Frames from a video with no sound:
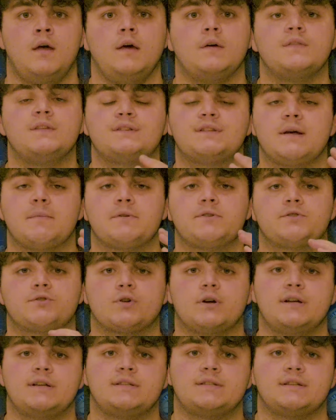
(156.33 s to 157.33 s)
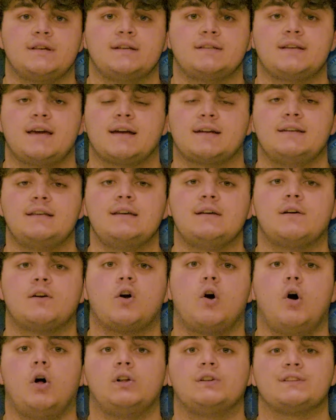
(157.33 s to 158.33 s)
This demonstrates a technique
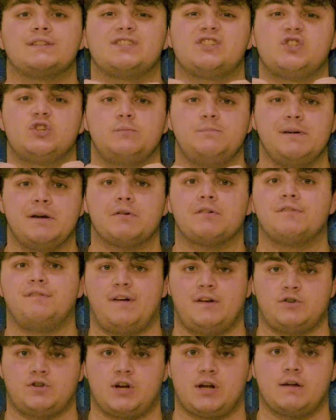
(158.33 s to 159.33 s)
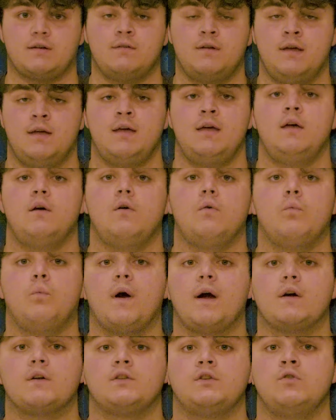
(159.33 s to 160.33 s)
called spear phishing,
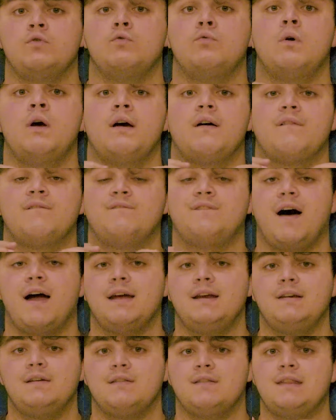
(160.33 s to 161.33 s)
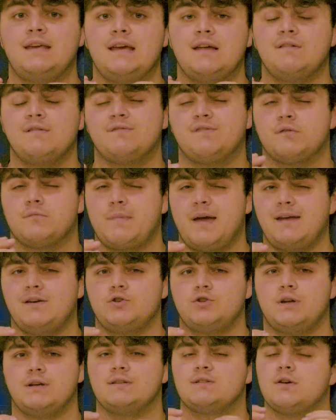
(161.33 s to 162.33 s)
where you find the
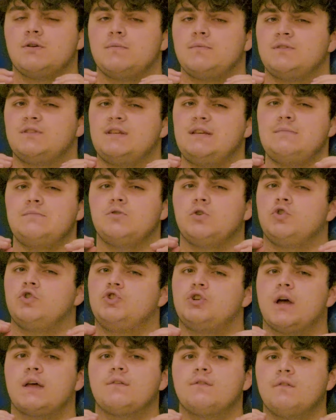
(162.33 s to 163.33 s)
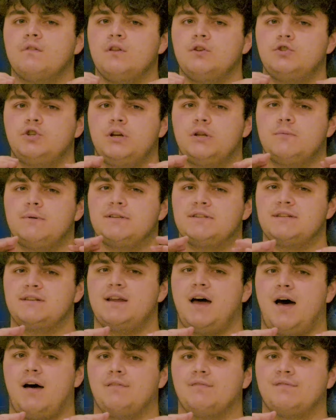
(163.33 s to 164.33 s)
information to seem just legitimate
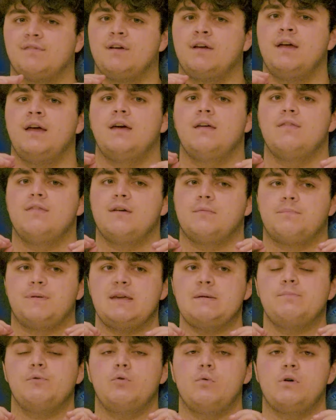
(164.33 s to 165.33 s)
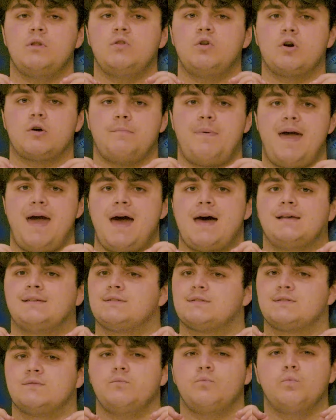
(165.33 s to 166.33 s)
enough that people will look
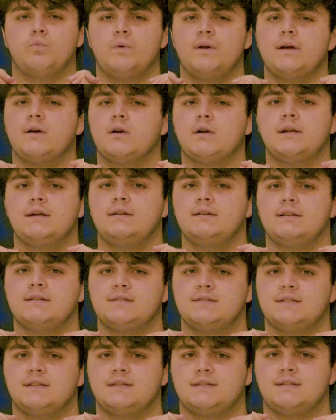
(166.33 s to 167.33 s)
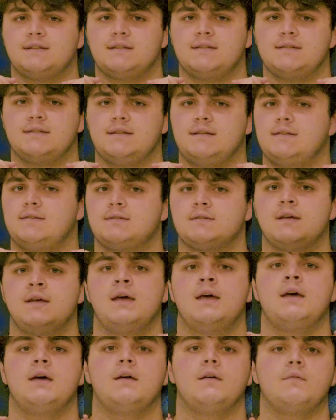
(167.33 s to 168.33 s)
past weird inconsistencies.
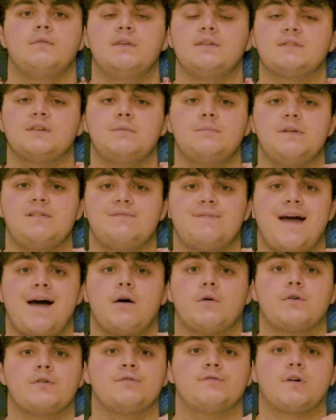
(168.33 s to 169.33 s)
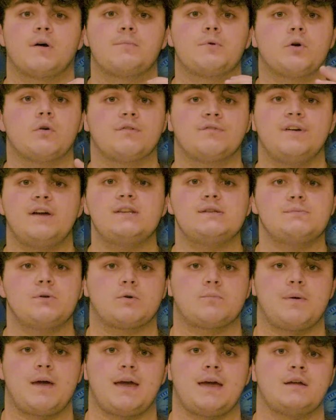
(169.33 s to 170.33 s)
This can be found from your
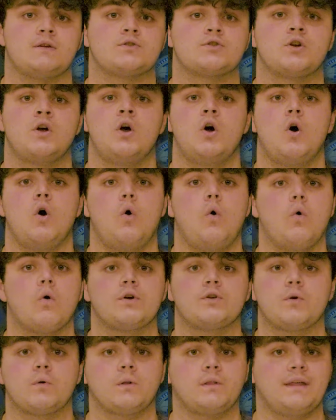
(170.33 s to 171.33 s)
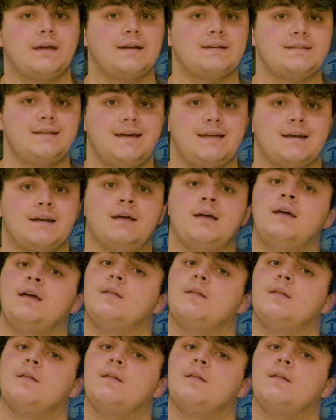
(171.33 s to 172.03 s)
Facebook page or your LinkedIn.